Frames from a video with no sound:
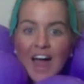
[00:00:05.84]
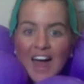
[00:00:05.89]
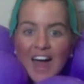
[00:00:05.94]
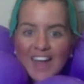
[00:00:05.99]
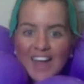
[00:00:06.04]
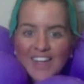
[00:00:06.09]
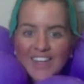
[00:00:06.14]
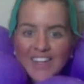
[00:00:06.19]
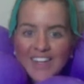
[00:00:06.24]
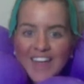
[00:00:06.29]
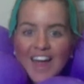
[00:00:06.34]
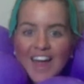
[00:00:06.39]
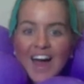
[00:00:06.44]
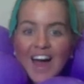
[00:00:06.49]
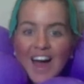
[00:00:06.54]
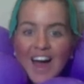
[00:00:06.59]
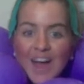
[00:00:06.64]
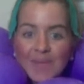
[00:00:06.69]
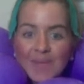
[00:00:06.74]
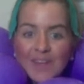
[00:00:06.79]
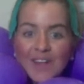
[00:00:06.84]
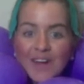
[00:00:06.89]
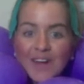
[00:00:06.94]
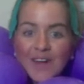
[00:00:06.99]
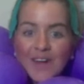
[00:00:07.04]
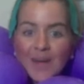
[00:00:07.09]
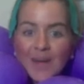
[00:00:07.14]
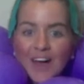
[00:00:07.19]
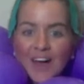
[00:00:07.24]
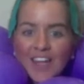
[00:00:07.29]
Hi, I'm
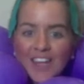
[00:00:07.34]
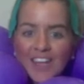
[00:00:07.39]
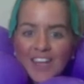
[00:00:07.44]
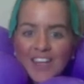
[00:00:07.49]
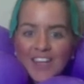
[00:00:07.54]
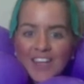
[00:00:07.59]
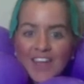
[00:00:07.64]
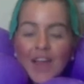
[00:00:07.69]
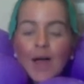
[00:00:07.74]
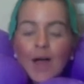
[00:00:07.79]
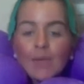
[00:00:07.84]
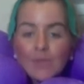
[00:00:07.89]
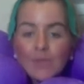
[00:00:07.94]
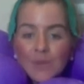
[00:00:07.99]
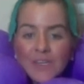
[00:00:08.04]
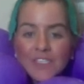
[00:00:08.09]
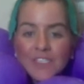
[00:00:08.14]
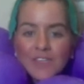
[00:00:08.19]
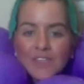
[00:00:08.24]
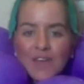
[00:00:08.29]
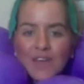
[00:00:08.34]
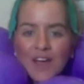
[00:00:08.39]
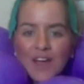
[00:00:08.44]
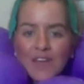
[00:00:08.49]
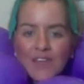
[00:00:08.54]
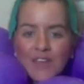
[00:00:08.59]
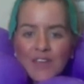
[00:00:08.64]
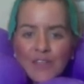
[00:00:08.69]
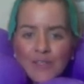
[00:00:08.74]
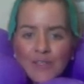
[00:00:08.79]
Clara Bartlett. I'm
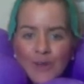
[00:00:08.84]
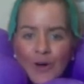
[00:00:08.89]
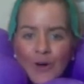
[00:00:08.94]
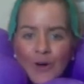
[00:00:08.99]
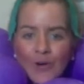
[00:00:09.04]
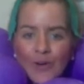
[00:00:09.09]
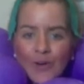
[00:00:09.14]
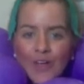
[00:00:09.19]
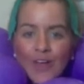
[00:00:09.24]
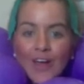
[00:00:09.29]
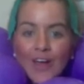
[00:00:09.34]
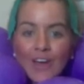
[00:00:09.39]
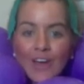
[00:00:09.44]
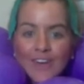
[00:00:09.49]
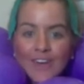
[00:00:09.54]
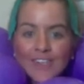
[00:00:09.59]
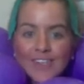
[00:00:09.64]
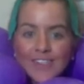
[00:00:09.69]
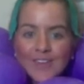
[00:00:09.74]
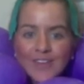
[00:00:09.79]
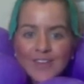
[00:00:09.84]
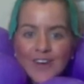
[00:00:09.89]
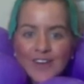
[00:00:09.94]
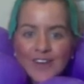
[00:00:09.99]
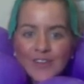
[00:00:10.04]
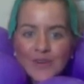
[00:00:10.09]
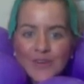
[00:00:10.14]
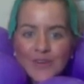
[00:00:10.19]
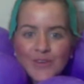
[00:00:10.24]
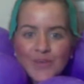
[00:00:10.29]
25 years old, a recent
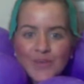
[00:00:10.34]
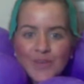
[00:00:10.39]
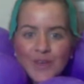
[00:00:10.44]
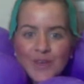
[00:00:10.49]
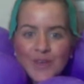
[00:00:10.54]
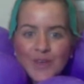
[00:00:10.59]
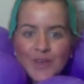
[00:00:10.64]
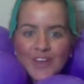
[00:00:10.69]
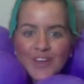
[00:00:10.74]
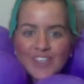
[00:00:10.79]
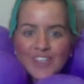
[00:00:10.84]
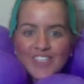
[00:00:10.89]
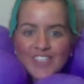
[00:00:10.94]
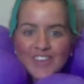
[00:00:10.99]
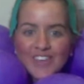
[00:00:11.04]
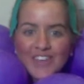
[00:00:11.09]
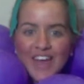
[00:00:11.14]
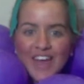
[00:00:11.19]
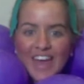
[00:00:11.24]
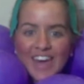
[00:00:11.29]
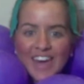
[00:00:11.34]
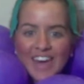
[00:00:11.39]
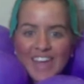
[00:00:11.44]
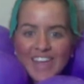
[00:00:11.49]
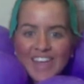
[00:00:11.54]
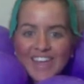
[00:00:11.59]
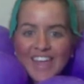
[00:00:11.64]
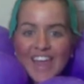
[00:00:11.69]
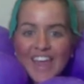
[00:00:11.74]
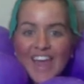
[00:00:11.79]
graduate from the University of
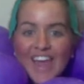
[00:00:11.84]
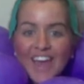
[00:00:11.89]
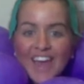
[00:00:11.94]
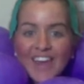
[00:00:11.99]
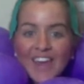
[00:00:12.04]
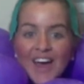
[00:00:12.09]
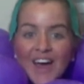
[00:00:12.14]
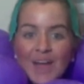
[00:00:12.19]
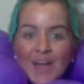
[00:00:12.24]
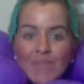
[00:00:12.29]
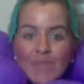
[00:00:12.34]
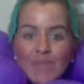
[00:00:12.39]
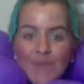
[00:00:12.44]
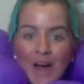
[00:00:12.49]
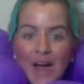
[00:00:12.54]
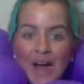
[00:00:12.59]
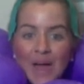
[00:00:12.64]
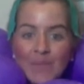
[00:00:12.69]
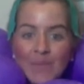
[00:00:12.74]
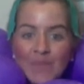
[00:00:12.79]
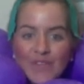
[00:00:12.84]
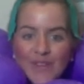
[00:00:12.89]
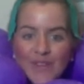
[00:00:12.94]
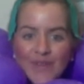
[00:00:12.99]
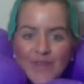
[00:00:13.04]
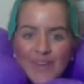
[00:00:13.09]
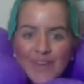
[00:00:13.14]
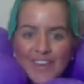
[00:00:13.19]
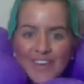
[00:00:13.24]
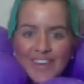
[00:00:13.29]
Adelaide, and I'm ripe
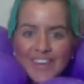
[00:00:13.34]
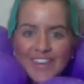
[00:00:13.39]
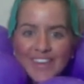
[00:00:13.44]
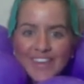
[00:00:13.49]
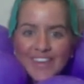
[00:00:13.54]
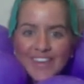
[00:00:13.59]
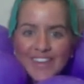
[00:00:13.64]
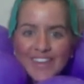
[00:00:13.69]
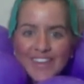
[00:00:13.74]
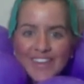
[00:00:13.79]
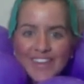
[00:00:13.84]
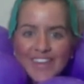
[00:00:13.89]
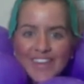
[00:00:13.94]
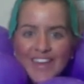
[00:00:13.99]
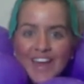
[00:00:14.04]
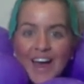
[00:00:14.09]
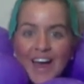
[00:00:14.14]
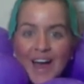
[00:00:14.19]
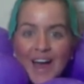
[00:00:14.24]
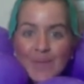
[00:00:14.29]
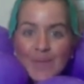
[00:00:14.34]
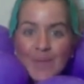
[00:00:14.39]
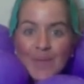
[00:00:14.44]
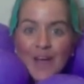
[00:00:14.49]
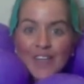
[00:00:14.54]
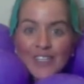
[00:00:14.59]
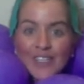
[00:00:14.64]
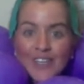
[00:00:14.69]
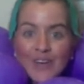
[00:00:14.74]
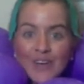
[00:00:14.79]
for the picking.
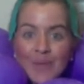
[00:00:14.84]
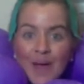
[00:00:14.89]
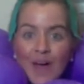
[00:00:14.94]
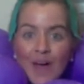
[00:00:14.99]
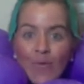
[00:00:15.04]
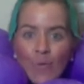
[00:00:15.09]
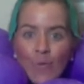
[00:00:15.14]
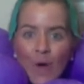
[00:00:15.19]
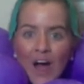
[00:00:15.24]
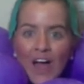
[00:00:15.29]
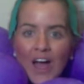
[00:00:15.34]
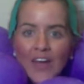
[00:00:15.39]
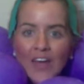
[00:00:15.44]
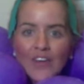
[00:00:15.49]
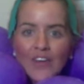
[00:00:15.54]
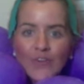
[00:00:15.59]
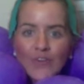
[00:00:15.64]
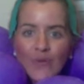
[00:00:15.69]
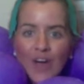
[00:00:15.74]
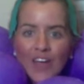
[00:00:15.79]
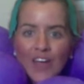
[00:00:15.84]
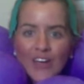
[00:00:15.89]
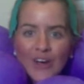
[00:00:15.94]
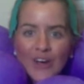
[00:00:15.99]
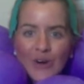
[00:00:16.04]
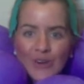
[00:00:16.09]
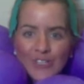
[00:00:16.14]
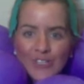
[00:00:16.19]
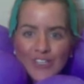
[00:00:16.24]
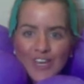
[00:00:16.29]
I'm passionate about wine and
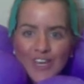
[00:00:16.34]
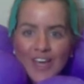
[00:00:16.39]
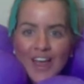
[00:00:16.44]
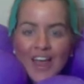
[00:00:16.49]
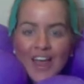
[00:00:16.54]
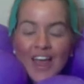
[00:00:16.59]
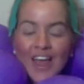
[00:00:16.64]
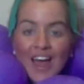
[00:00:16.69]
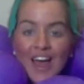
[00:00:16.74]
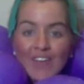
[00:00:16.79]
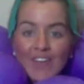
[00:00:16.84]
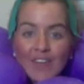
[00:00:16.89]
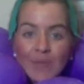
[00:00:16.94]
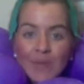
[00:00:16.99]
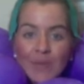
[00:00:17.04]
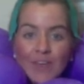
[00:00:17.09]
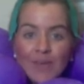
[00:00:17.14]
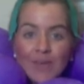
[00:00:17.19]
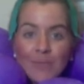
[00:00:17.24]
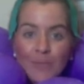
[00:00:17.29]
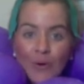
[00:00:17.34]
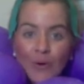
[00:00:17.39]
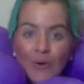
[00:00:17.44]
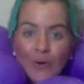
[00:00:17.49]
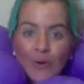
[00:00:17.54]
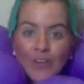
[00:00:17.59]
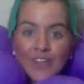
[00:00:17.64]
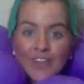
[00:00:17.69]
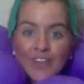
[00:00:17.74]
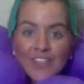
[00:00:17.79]
wine culture, having been
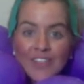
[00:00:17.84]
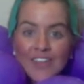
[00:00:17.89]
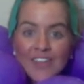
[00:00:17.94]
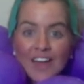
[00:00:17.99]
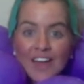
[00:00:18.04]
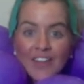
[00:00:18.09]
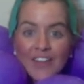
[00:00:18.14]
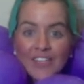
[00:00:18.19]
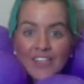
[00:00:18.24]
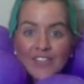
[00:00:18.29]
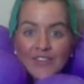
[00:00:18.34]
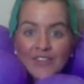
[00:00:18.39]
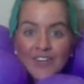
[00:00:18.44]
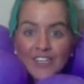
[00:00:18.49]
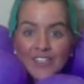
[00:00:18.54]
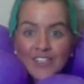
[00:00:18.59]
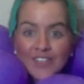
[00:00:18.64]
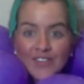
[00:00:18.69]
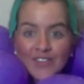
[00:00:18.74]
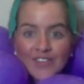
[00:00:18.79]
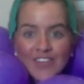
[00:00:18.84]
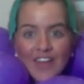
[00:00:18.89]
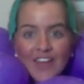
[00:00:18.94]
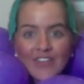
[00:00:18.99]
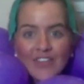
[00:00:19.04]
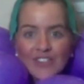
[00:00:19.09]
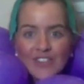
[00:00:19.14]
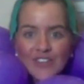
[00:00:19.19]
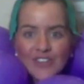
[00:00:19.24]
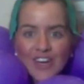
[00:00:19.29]
born in the southeast region of
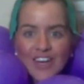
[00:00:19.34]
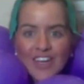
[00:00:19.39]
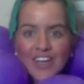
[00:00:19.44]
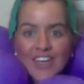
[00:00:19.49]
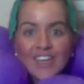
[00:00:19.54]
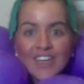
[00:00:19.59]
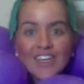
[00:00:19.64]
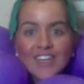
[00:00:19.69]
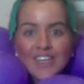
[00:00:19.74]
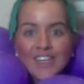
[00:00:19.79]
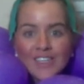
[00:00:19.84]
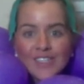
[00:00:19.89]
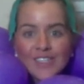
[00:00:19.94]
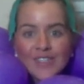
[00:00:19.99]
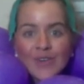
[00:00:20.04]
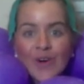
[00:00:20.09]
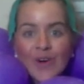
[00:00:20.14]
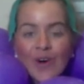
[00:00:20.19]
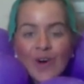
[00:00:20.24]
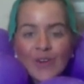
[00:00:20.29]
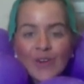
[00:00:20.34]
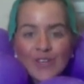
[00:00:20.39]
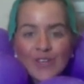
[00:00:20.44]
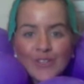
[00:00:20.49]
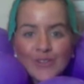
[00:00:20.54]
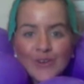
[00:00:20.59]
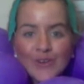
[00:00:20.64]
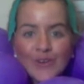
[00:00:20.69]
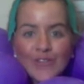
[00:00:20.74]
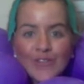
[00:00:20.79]
South Australia and still
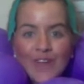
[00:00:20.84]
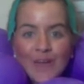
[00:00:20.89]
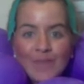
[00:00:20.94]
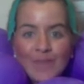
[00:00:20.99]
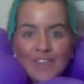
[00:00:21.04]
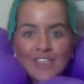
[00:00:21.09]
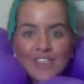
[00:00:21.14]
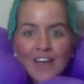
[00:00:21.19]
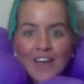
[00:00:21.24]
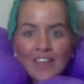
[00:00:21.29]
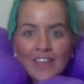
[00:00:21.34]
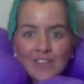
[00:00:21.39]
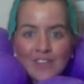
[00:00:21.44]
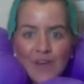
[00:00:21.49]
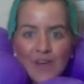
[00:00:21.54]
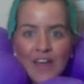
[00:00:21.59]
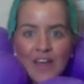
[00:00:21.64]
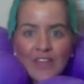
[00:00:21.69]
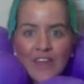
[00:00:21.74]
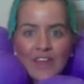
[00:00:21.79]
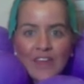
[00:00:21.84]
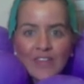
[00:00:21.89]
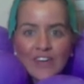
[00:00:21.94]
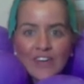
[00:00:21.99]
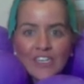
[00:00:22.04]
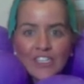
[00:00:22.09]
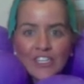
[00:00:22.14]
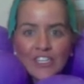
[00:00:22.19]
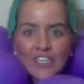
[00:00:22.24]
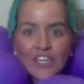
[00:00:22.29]
holding strong family ties throughout that
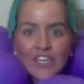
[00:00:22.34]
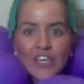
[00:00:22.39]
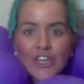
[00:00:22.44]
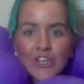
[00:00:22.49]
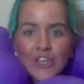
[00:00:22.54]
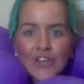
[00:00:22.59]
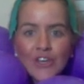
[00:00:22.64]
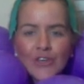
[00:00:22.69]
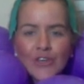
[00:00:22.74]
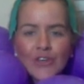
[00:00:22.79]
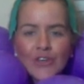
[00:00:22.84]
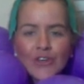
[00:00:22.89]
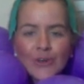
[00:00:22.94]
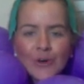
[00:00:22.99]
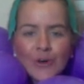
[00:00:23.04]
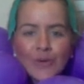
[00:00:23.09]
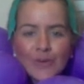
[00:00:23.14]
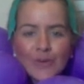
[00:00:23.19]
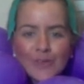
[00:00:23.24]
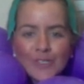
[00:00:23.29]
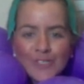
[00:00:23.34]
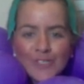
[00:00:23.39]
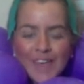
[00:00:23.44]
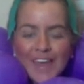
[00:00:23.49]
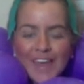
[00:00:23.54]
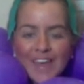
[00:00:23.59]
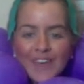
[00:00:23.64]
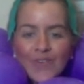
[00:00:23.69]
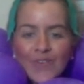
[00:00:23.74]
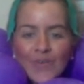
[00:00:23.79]
region. You could almost
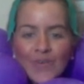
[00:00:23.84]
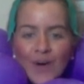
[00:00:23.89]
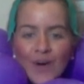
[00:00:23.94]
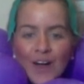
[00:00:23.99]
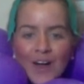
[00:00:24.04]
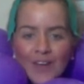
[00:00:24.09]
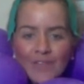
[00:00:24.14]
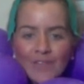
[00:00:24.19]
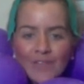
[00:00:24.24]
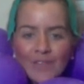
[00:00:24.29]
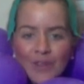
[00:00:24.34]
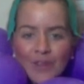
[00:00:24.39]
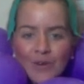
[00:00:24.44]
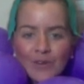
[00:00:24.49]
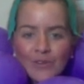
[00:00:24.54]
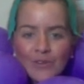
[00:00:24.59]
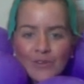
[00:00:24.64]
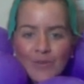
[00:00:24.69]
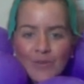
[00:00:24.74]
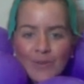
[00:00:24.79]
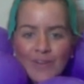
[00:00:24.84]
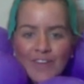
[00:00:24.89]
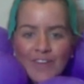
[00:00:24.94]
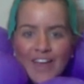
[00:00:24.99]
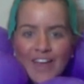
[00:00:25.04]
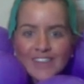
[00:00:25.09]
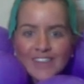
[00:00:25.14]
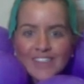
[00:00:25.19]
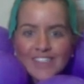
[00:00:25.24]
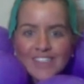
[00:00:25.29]
say wine flows through my
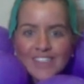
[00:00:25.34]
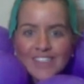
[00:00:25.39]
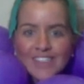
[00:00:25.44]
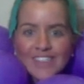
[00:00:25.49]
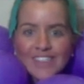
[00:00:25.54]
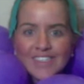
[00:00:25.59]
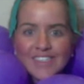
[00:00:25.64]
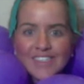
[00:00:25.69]
veins.